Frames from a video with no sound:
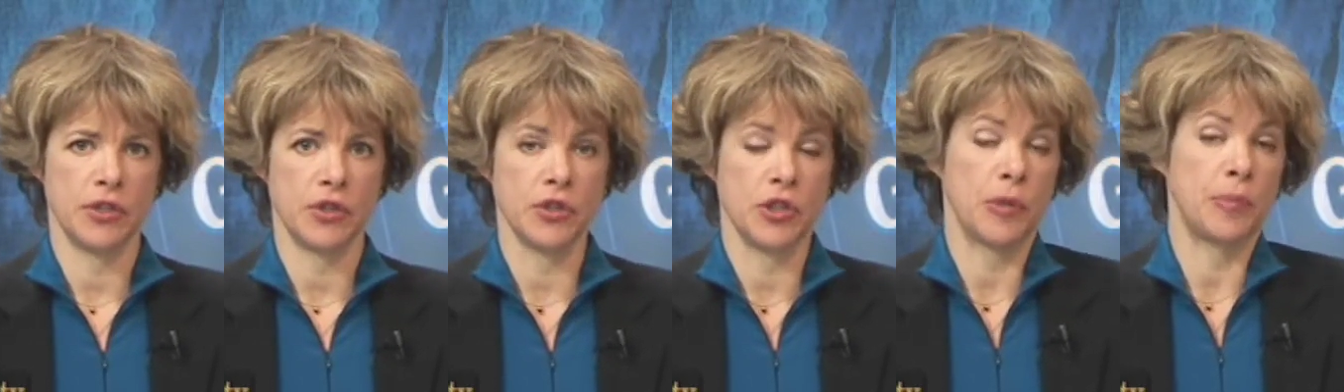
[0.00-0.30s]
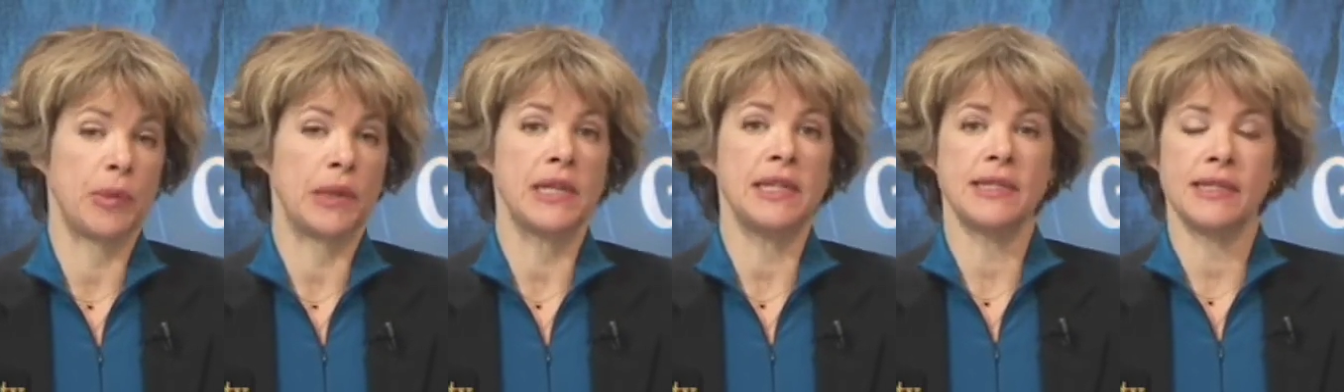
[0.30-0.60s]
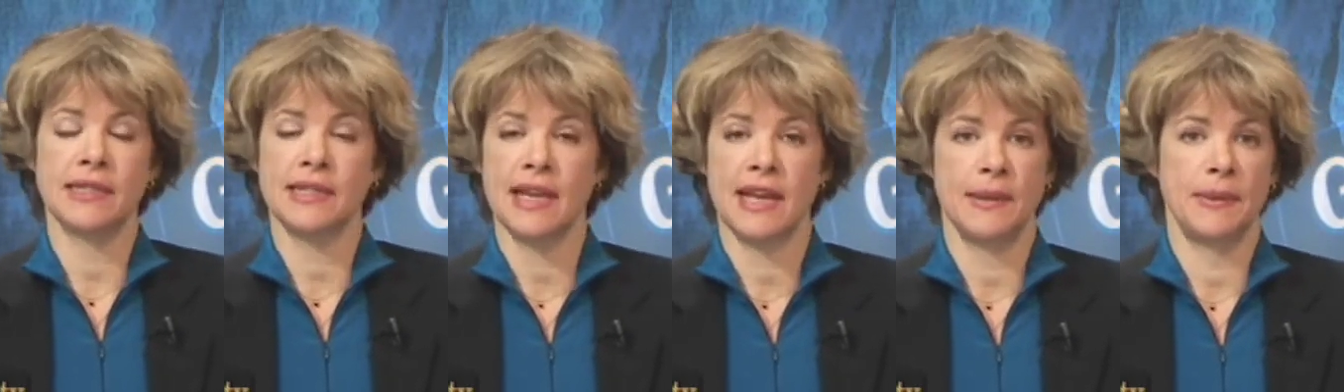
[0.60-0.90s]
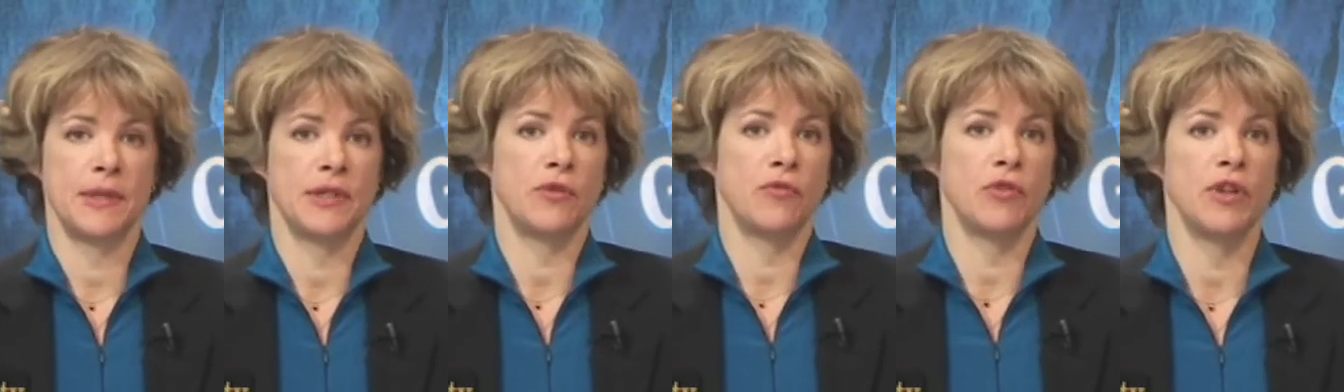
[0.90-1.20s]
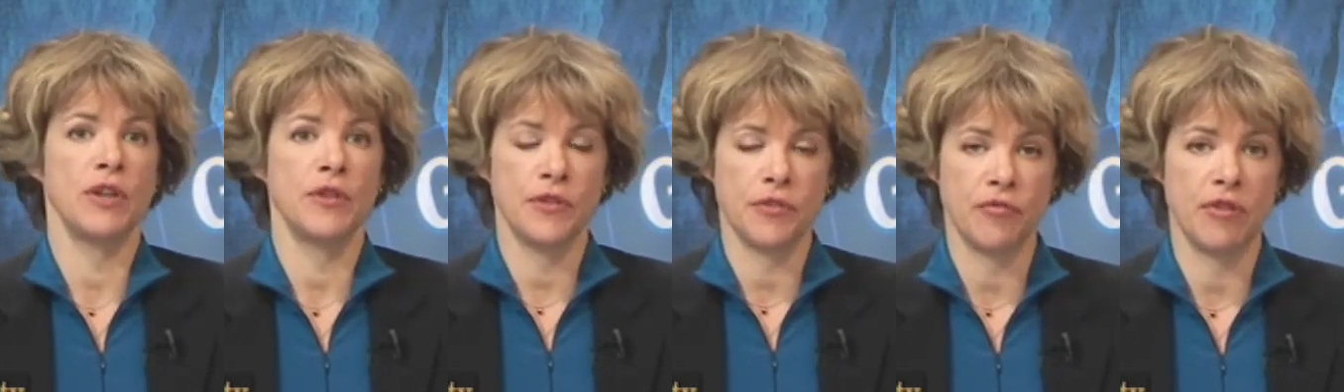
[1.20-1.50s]
because the police are saying there's a
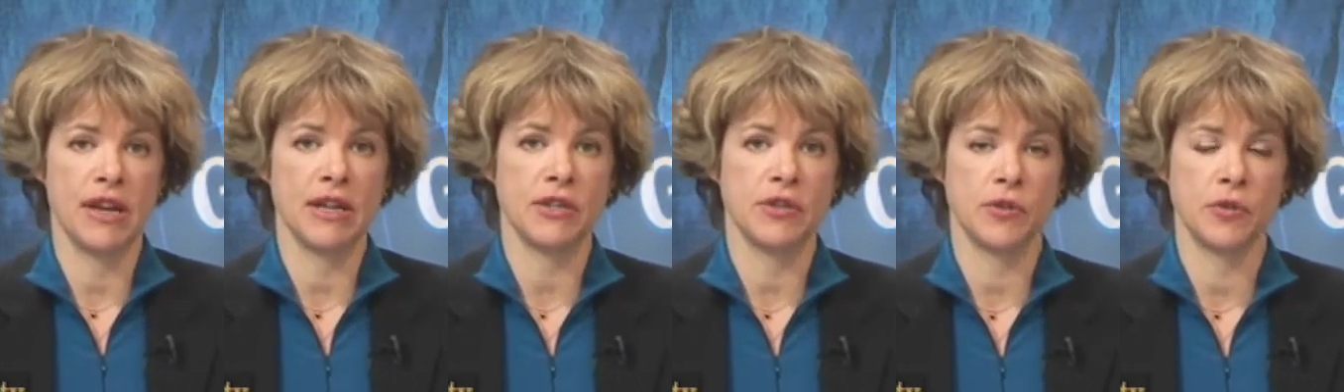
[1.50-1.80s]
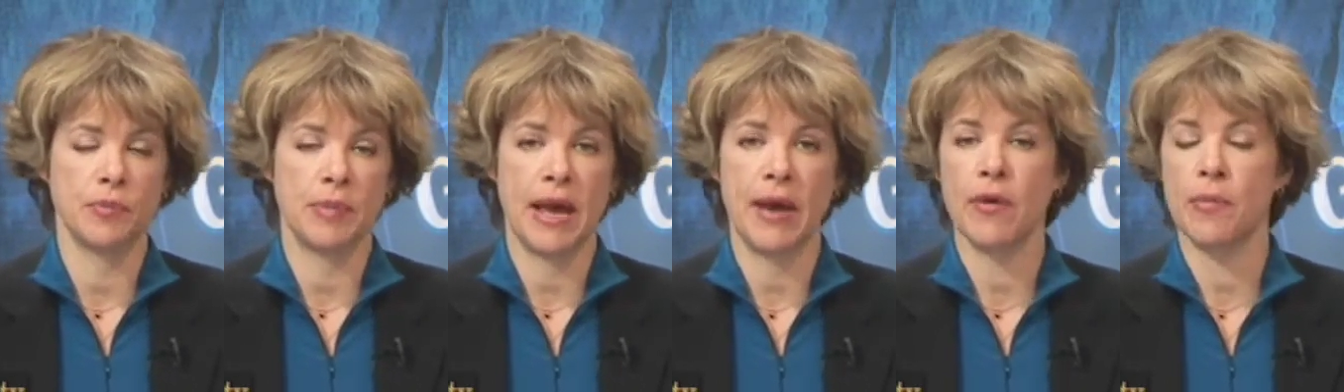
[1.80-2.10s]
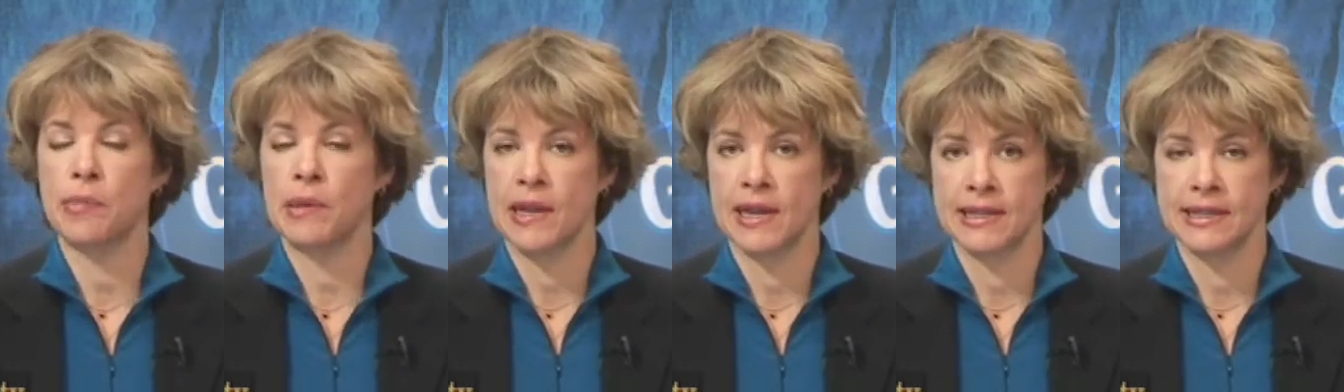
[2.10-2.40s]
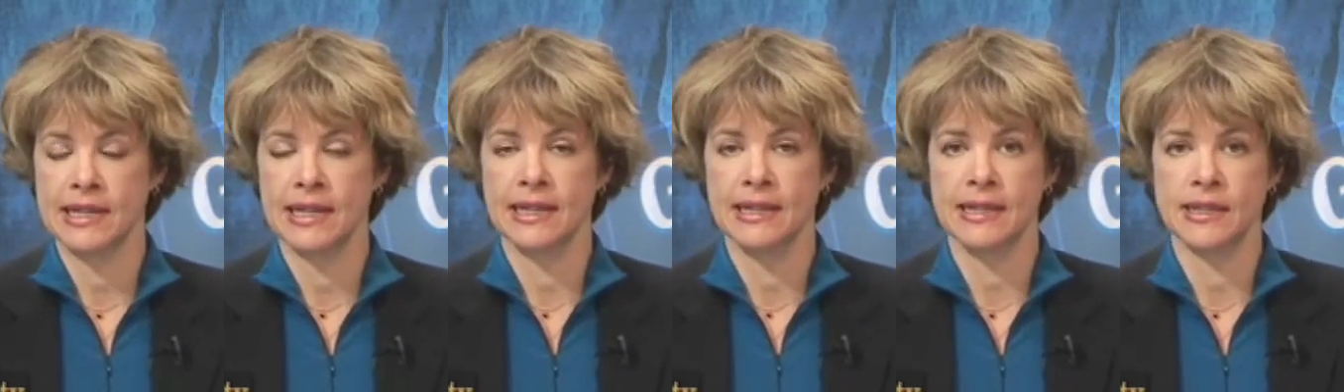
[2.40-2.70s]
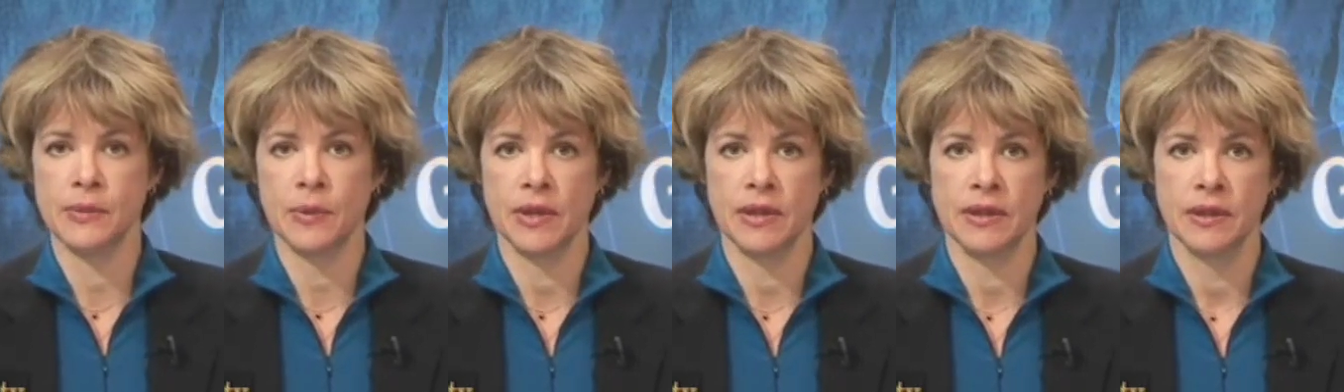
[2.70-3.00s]
real threat to power plants like
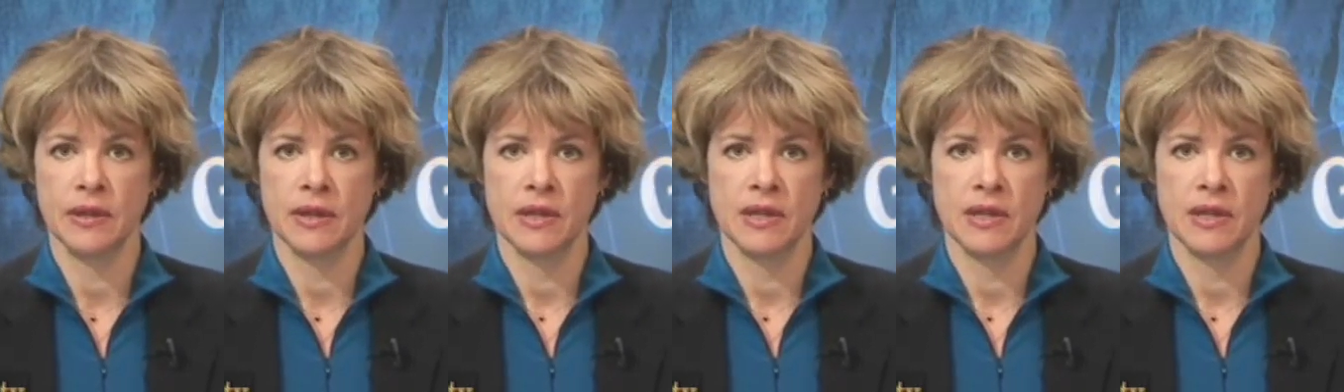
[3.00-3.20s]
this one.